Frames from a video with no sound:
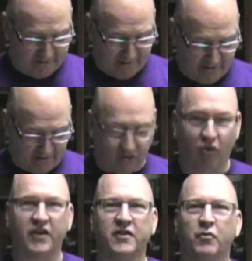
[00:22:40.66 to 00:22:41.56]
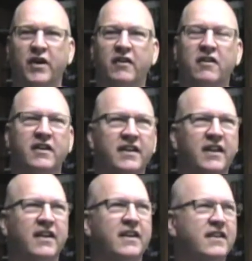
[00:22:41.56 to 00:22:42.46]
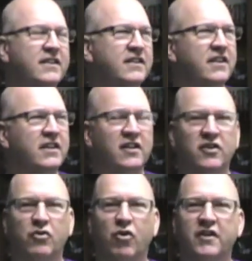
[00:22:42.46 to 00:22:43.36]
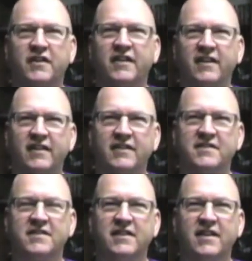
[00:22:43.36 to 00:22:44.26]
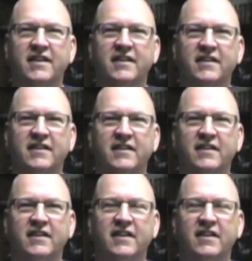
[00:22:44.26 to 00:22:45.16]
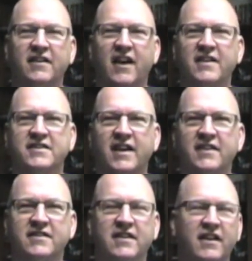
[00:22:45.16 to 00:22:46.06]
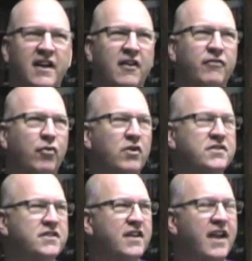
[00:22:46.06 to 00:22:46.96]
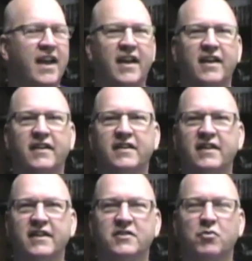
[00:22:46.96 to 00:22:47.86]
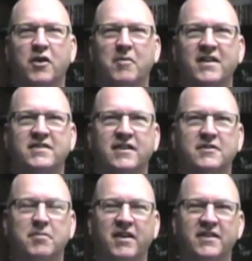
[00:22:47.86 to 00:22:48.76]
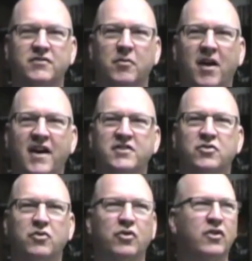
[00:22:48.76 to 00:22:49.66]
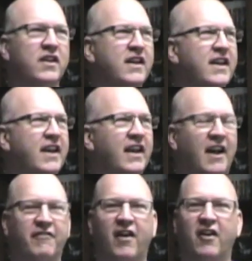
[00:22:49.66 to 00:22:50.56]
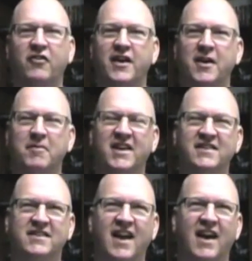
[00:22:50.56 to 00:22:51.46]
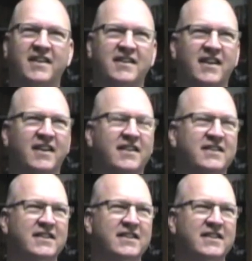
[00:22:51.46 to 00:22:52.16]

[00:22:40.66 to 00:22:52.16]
uh, Corrington Wheeler. Uh, Corrington is in the United States Air Force and he is one of my son's buddies from high school and I follow him. He's got uh,